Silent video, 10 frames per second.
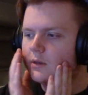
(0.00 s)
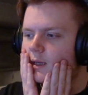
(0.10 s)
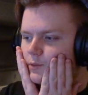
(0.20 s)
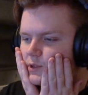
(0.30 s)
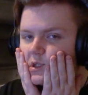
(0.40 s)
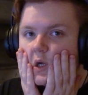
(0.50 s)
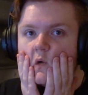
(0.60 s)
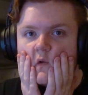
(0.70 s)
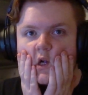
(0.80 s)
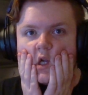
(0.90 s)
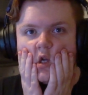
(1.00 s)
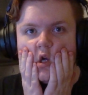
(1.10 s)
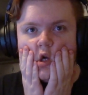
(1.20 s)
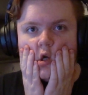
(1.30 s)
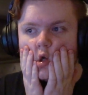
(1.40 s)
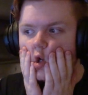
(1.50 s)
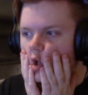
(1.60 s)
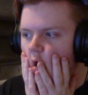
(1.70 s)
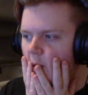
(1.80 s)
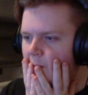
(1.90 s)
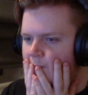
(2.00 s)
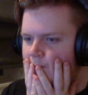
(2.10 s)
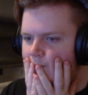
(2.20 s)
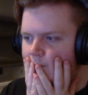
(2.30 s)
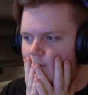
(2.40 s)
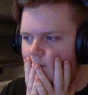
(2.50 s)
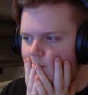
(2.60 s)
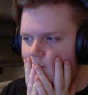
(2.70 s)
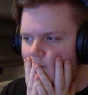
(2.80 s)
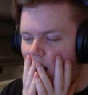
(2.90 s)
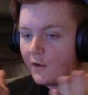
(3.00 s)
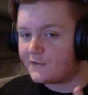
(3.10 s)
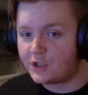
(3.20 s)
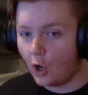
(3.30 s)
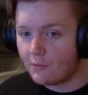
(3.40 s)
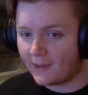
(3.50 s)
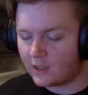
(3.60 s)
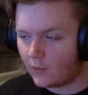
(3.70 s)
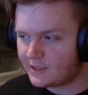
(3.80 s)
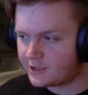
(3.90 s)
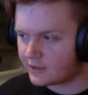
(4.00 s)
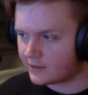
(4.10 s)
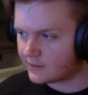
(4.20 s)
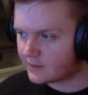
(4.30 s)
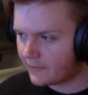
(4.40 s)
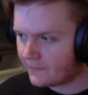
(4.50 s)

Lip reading: that was so fucking good. I have so many questions.